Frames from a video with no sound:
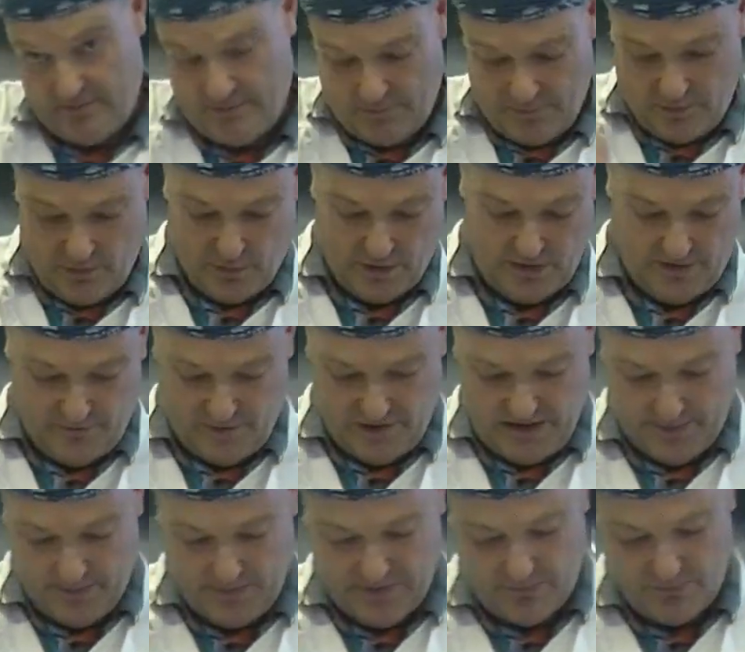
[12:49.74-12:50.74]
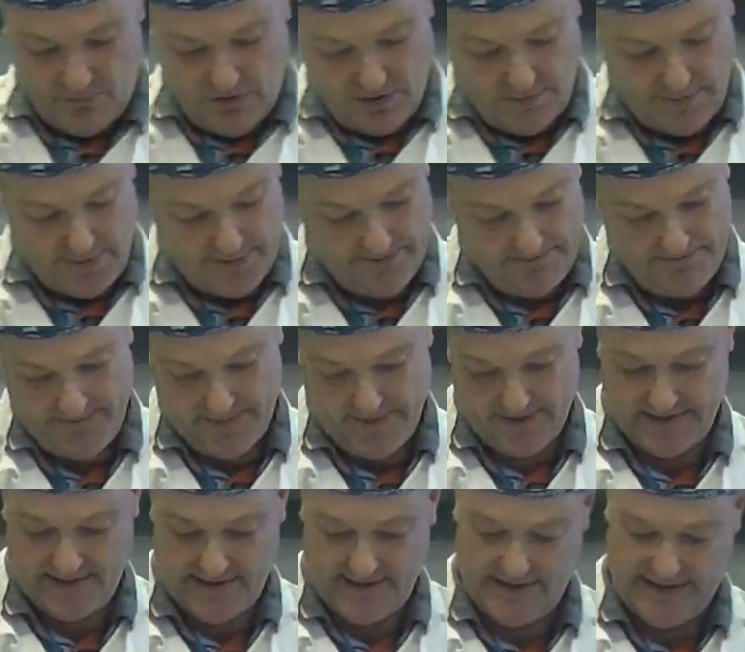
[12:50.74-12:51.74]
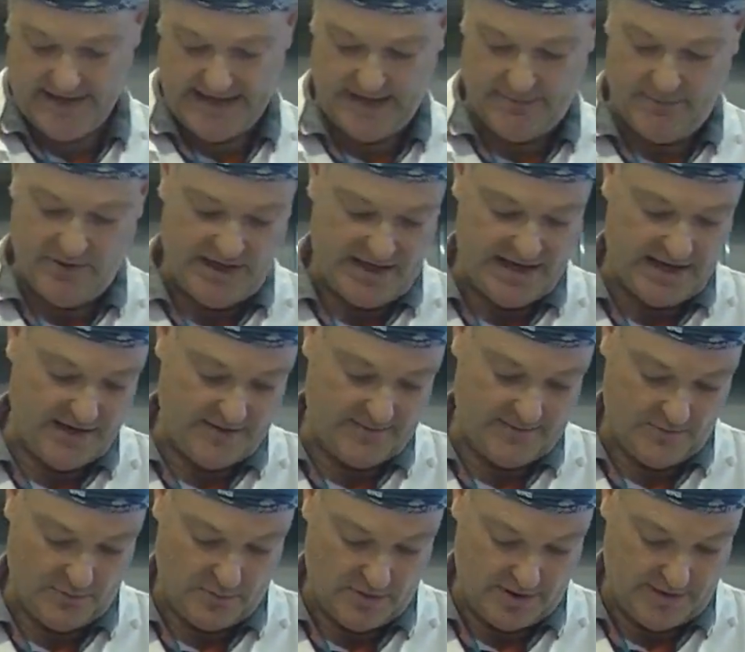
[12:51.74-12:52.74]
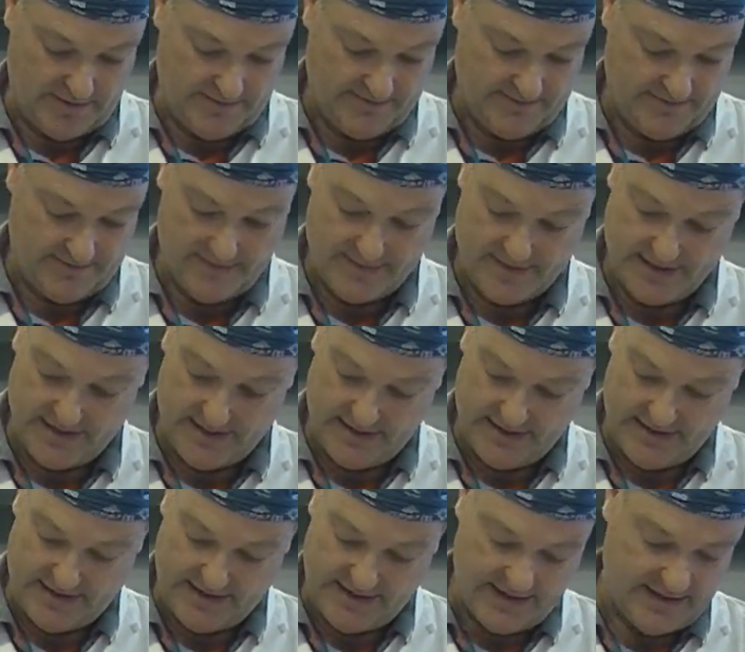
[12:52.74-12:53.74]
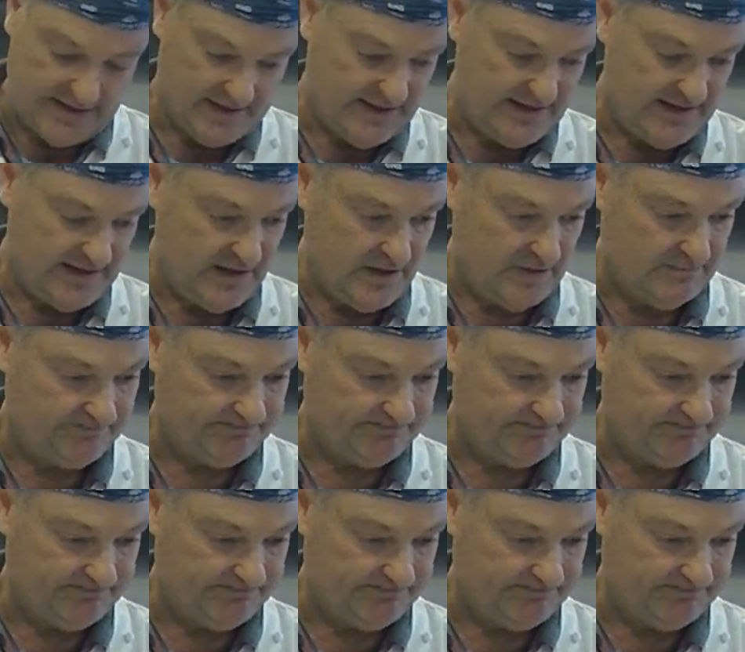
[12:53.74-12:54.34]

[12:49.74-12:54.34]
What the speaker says: the wonderful cameraman Rob. In we go. 1, 2. And